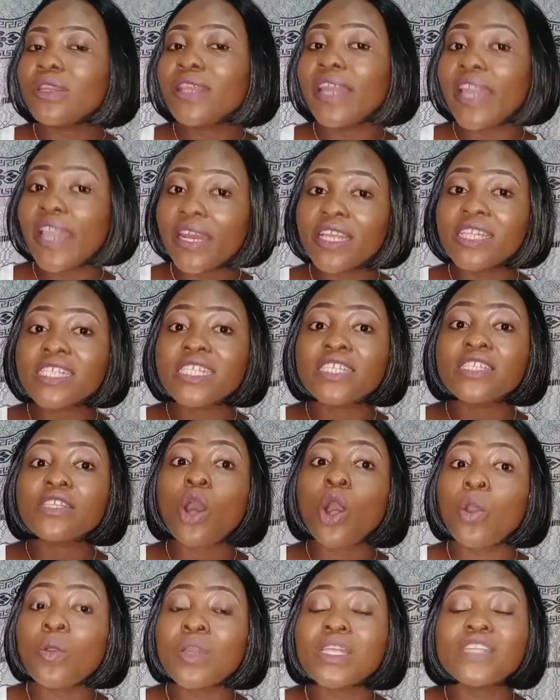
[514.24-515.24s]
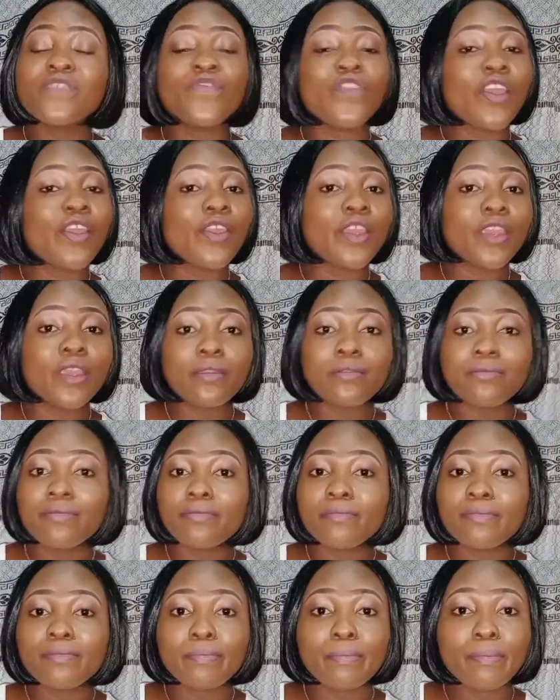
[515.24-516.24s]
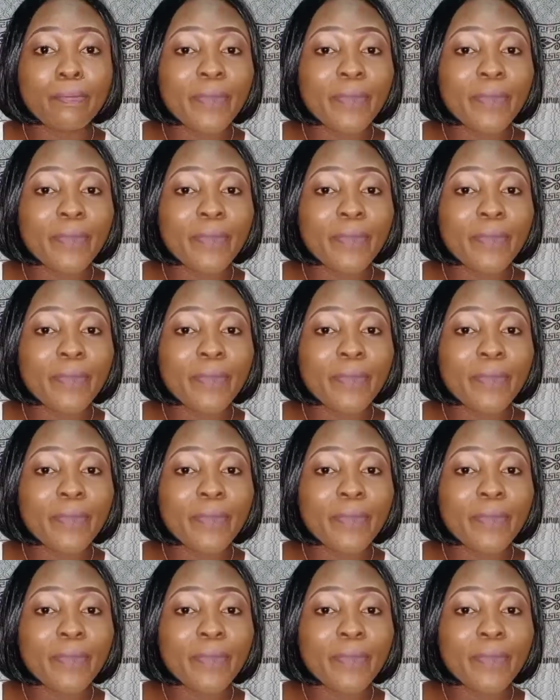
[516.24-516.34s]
But then it's always very